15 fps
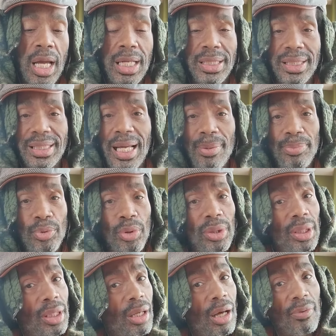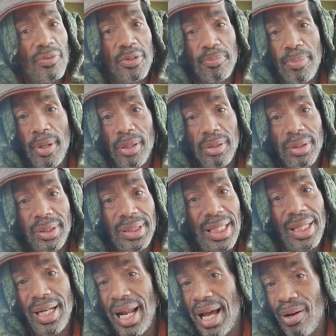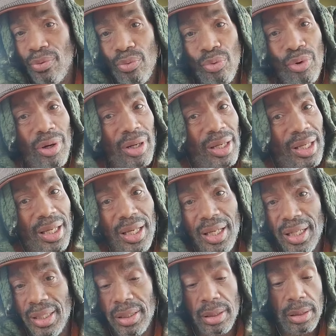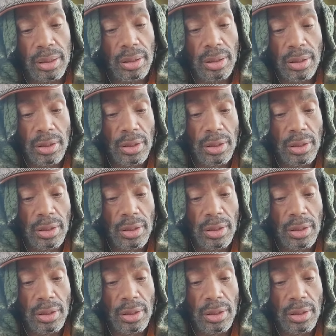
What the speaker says: And stop doing love spells. They're not working.